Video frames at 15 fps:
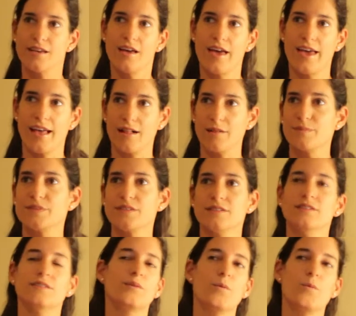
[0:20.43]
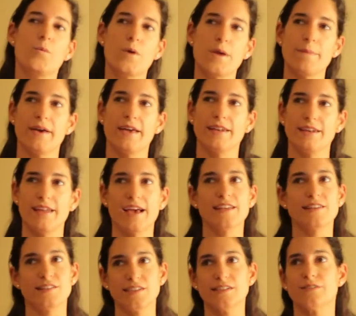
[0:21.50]
helps women
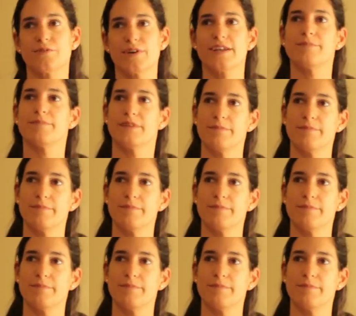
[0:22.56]
and children,